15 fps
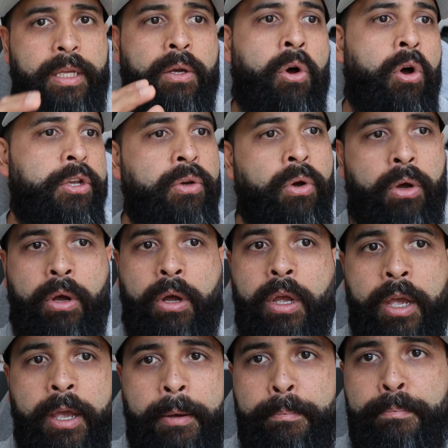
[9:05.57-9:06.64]
or your
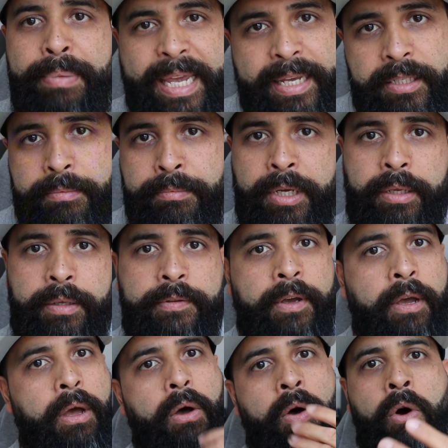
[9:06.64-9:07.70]
basement,
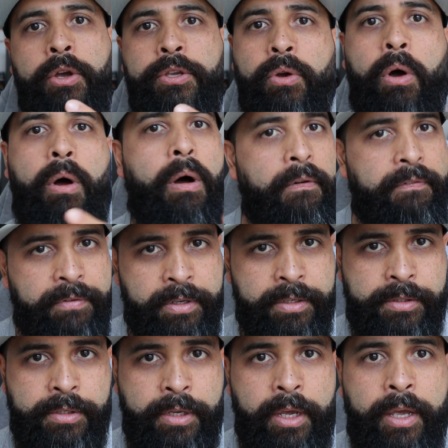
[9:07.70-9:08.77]
or your
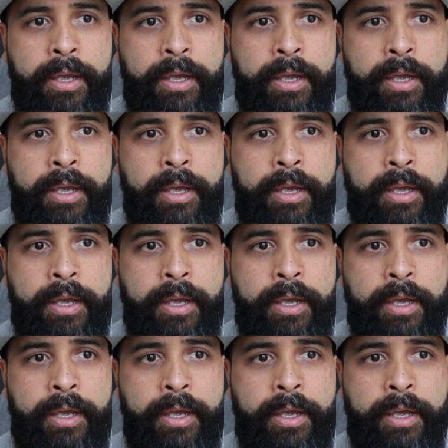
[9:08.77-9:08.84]
office.